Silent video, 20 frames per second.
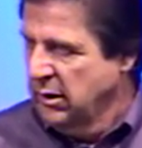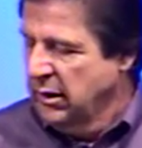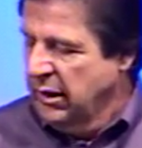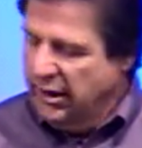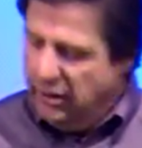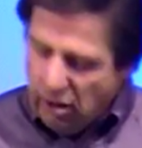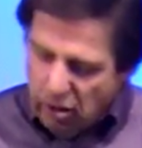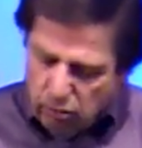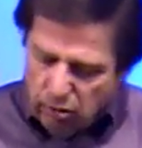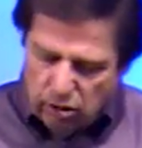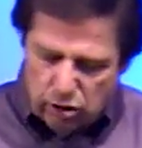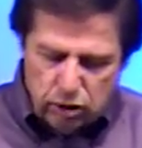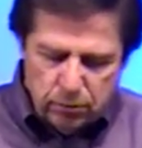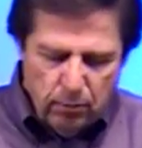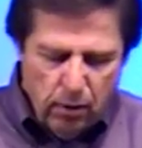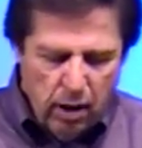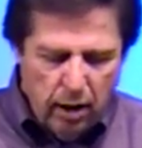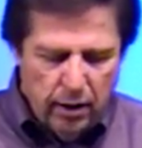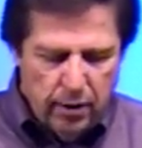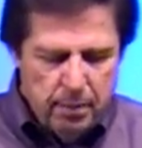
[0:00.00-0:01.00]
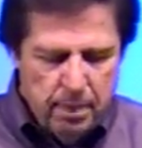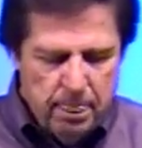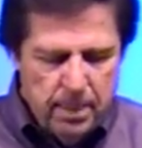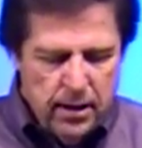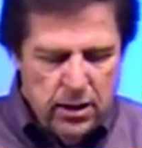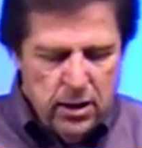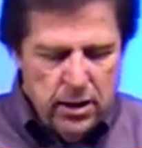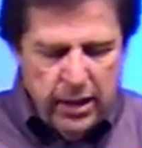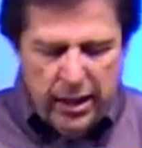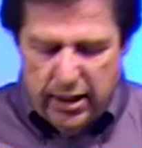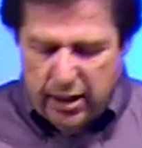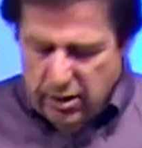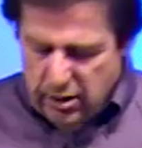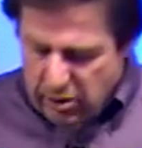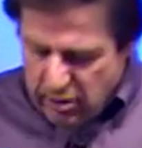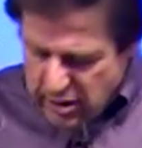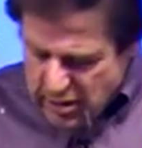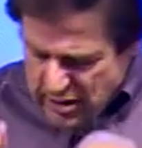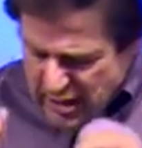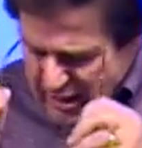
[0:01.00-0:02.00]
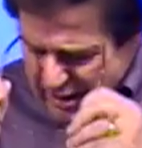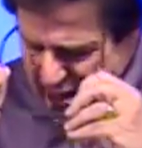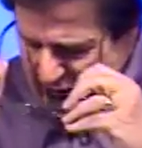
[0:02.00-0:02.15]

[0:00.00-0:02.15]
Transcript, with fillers: And they're real smart. There is that